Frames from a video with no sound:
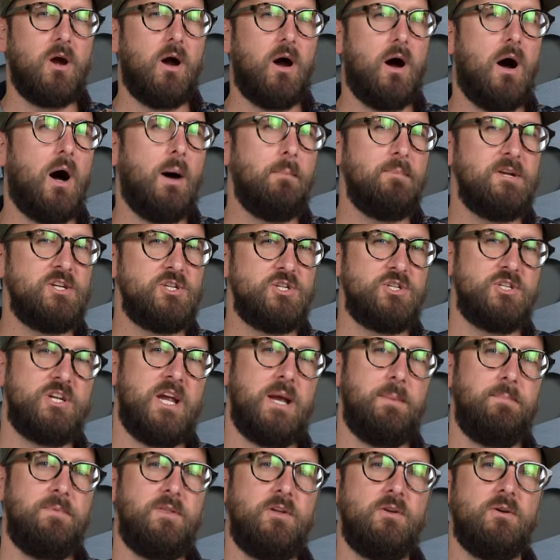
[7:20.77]
common
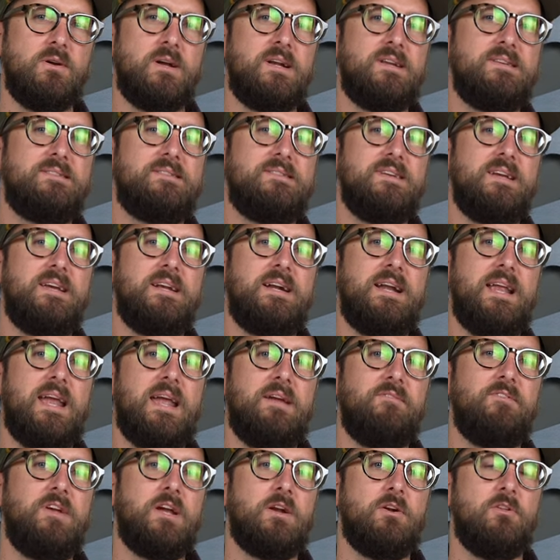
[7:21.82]
shape that you're gonna see in an
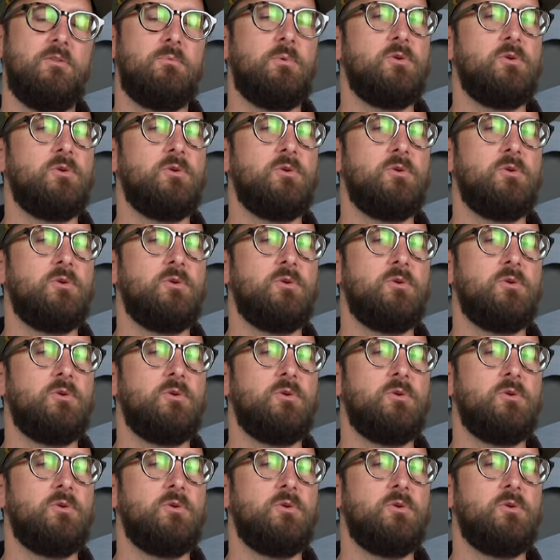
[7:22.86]
aviator.